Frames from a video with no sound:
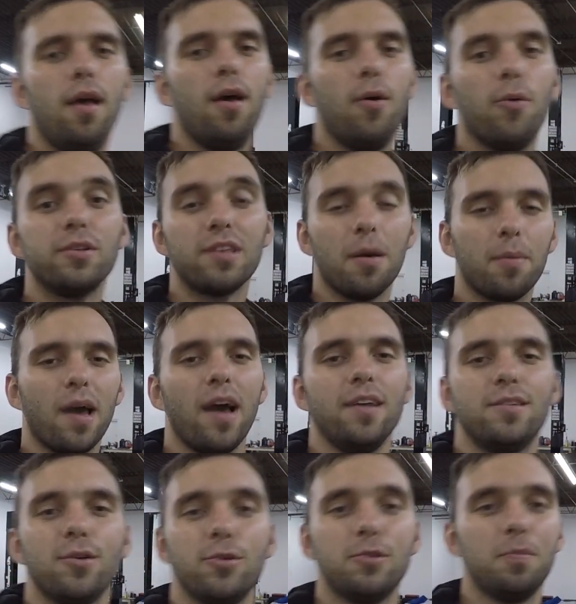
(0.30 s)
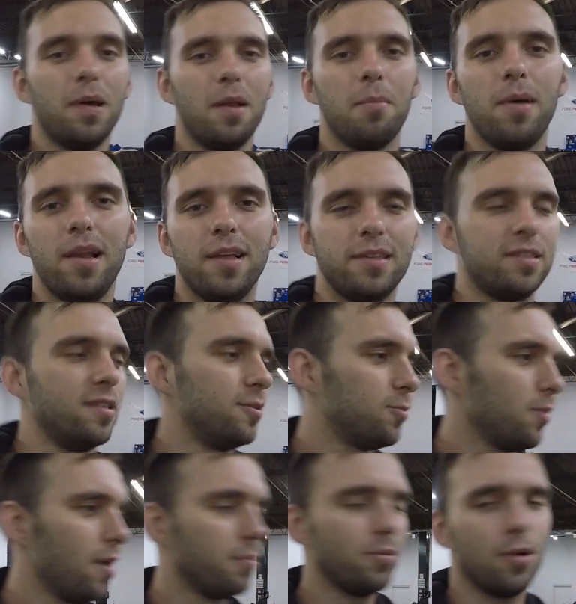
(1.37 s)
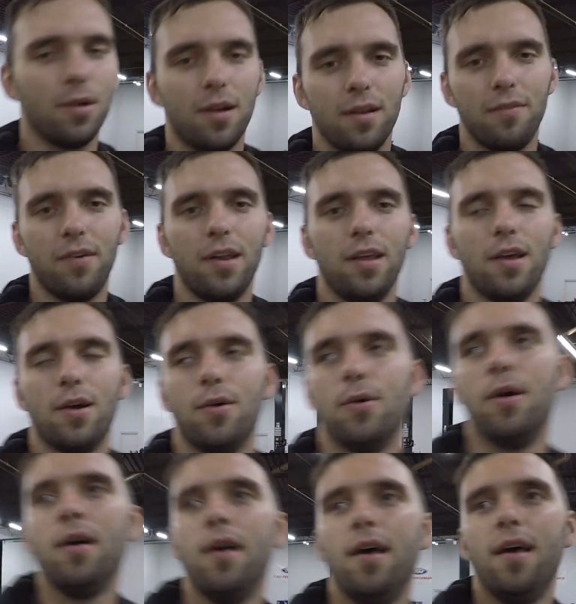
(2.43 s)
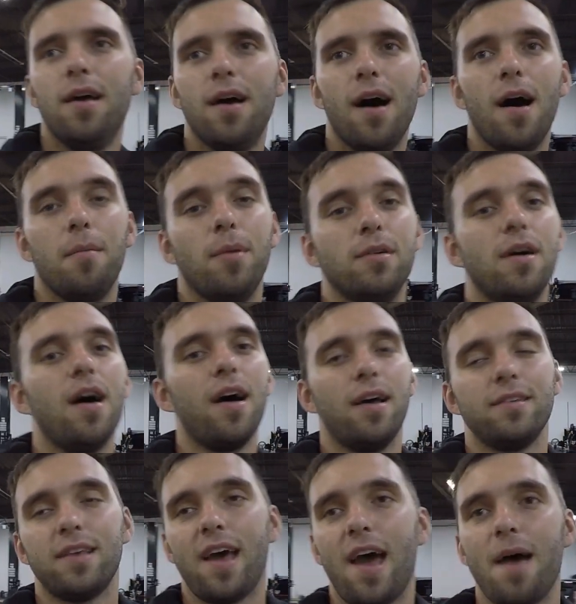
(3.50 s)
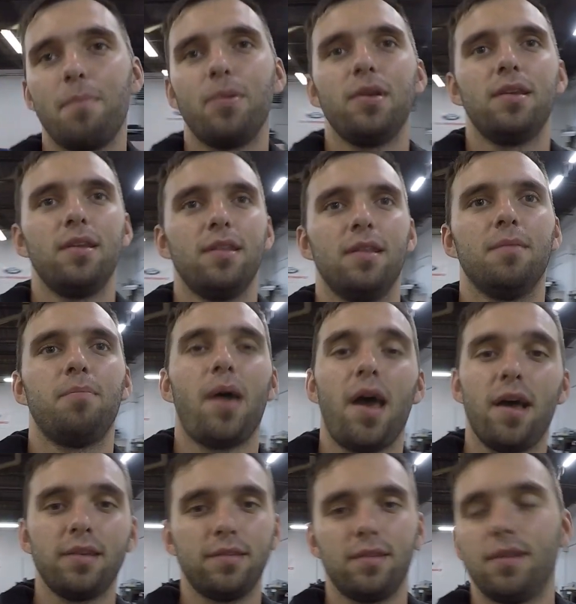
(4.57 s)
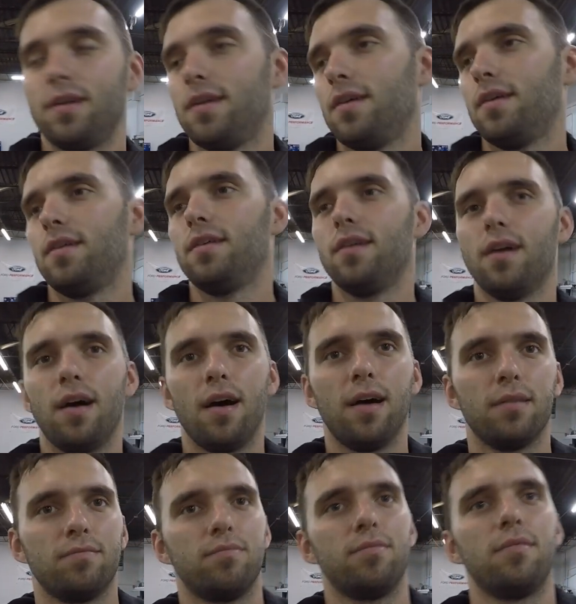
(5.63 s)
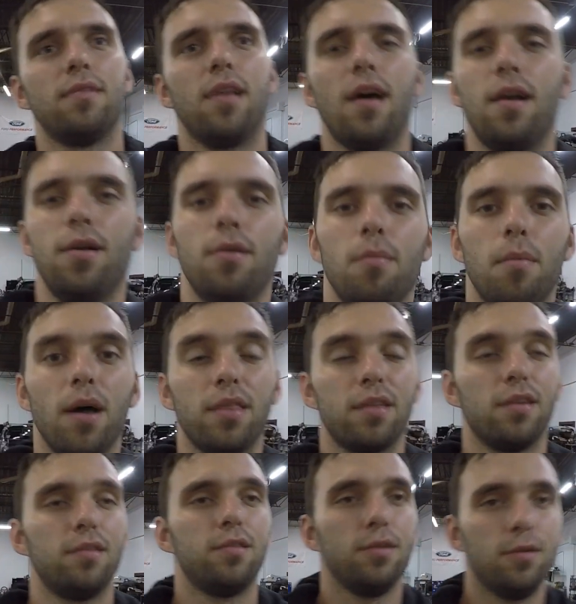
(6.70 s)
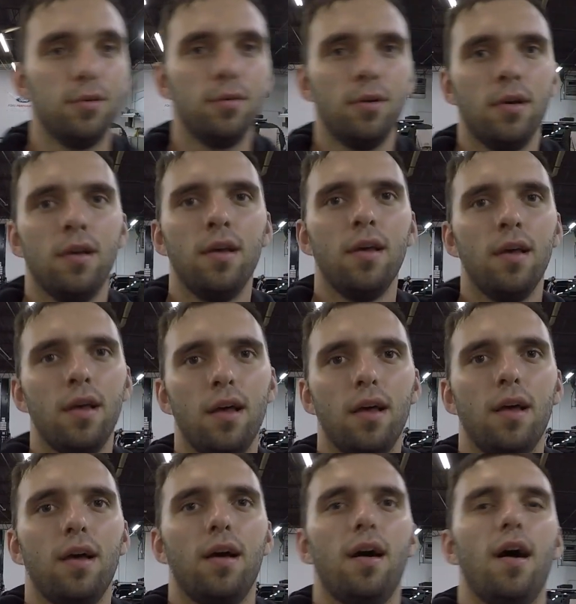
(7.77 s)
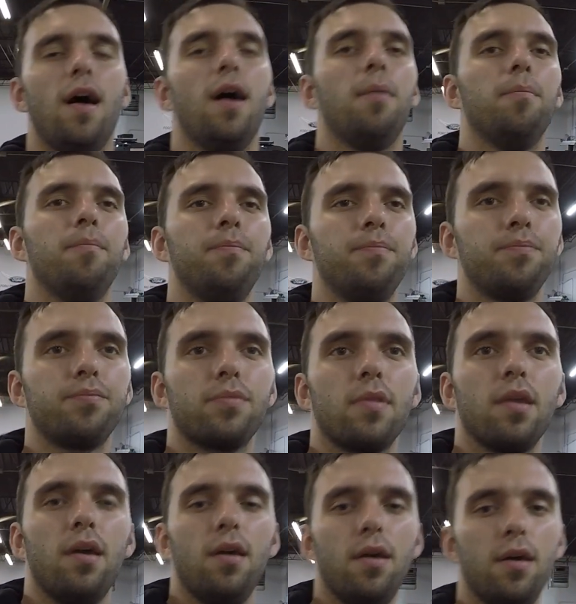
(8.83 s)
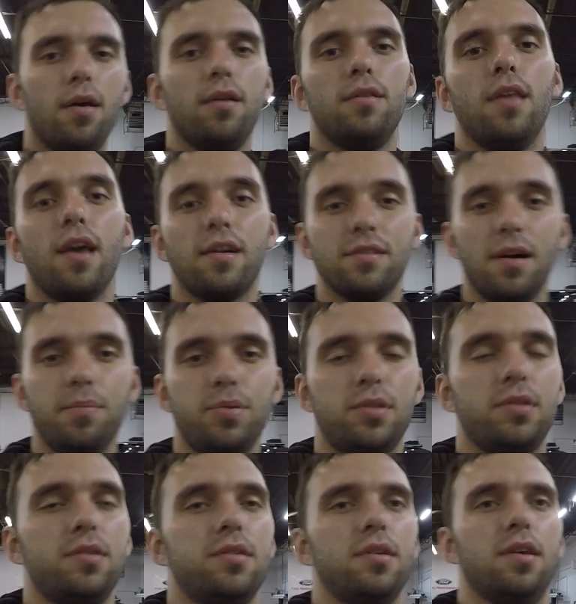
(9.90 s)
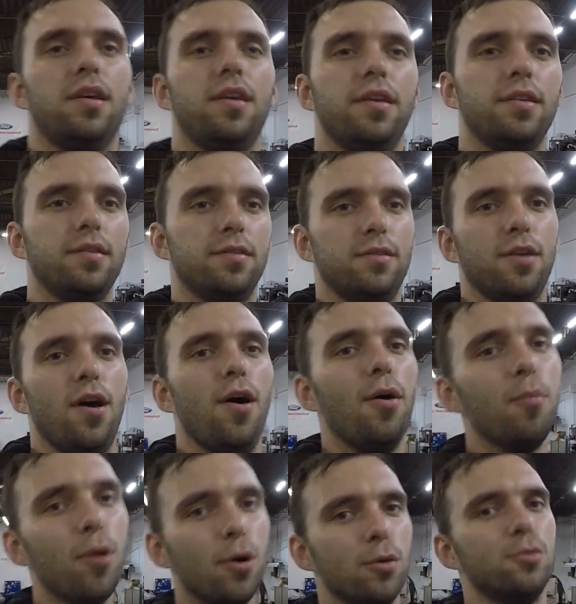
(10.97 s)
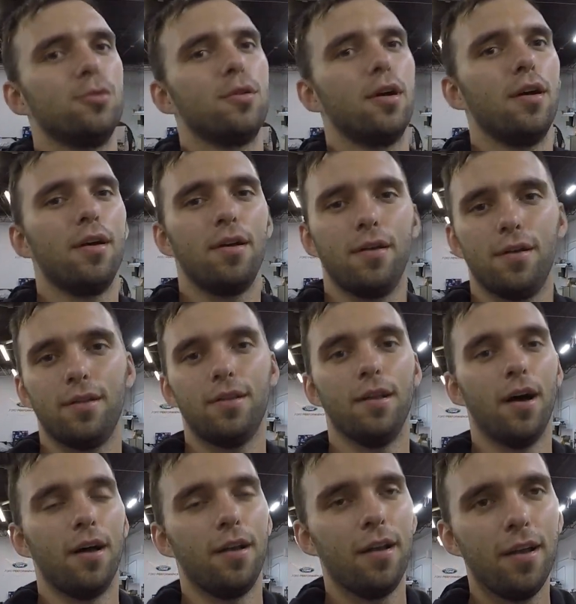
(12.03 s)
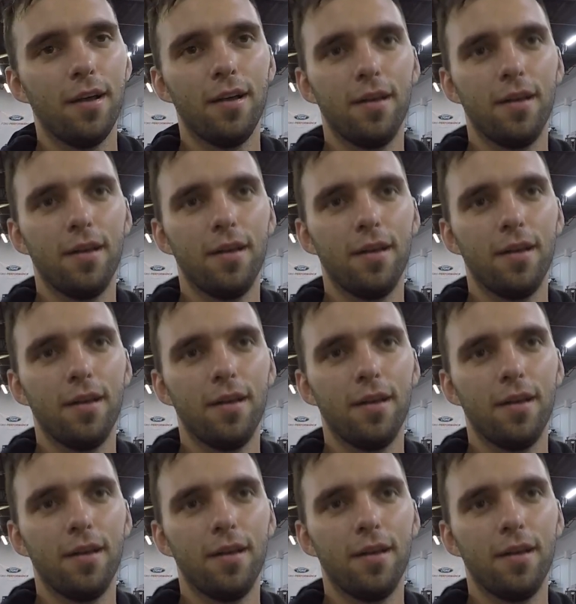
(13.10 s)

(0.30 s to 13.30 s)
What's up guys? So it's been a minute since we uploaded a video. Um, a lot has happened in the past, uh, I don't know, month or two. Um, the eclipse is almost done.